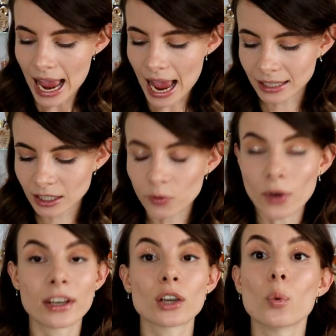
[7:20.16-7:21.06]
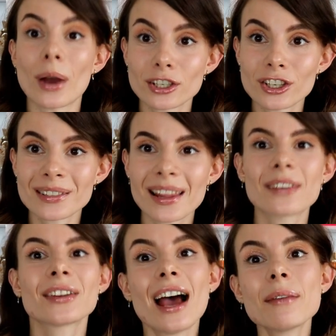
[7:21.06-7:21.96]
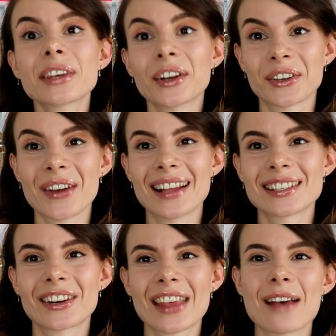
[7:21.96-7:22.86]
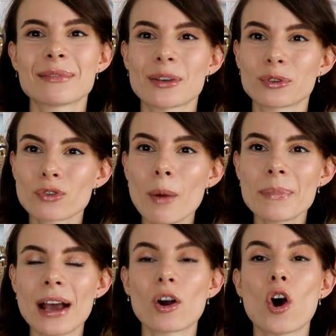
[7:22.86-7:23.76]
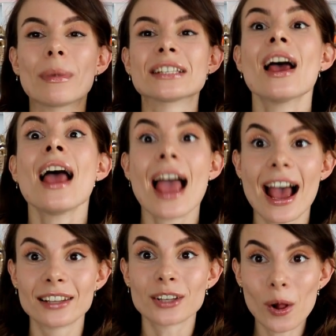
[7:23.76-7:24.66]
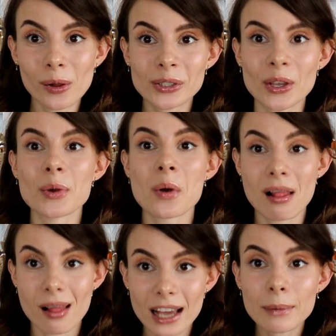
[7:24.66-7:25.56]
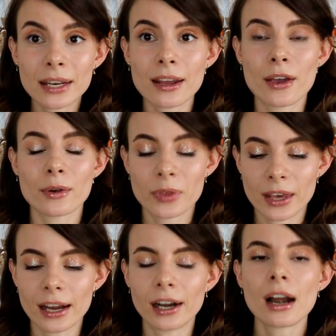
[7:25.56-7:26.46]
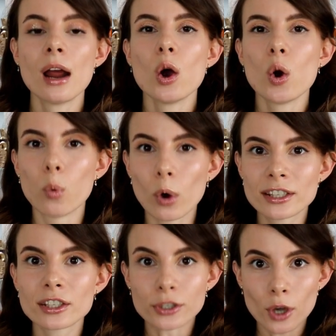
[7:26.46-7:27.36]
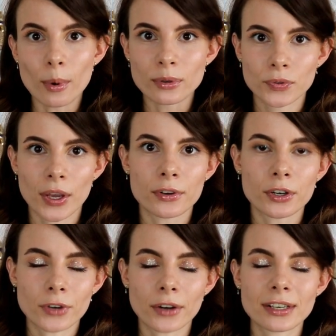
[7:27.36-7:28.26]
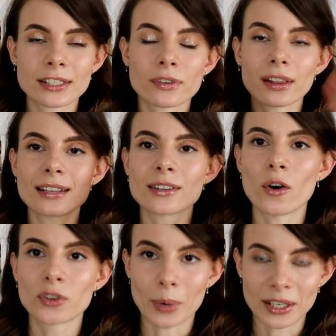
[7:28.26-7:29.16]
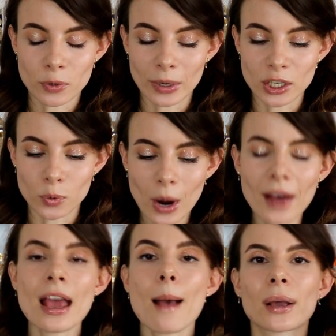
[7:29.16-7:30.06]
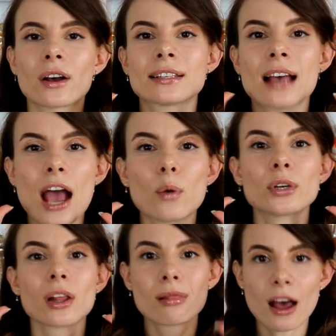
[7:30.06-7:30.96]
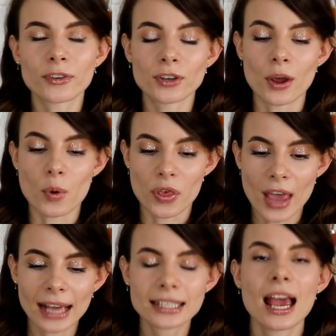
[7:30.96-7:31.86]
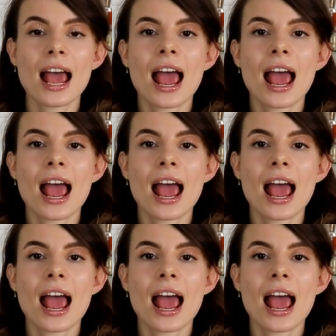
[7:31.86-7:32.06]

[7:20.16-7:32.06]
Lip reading: and if you have any questions left, I'm here to answer them, so drop me a comment, and also let me know there what's your most favorite fragrance release of 2021, because I would love to know that.